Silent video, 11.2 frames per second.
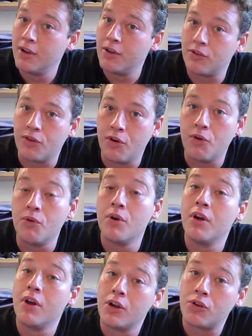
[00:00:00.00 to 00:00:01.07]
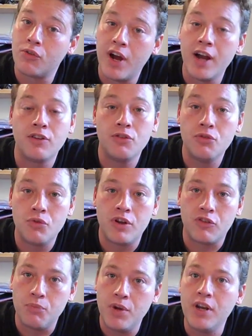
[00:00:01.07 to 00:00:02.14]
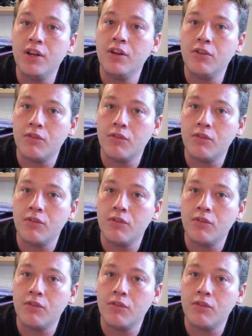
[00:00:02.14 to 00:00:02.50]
So try to do as many